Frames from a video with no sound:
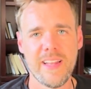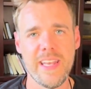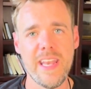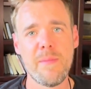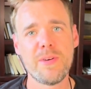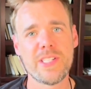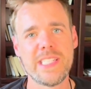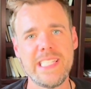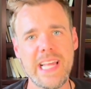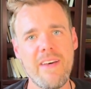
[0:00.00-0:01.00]
Number
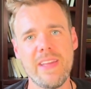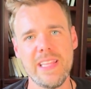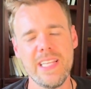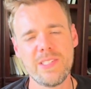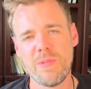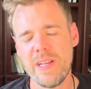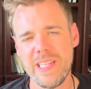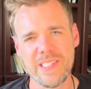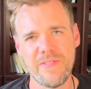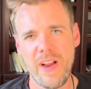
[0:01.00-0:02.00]
7, this one
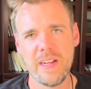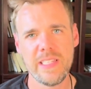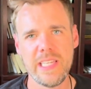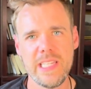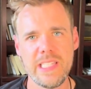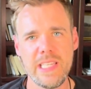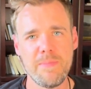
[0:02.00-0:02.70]
is fairly easy,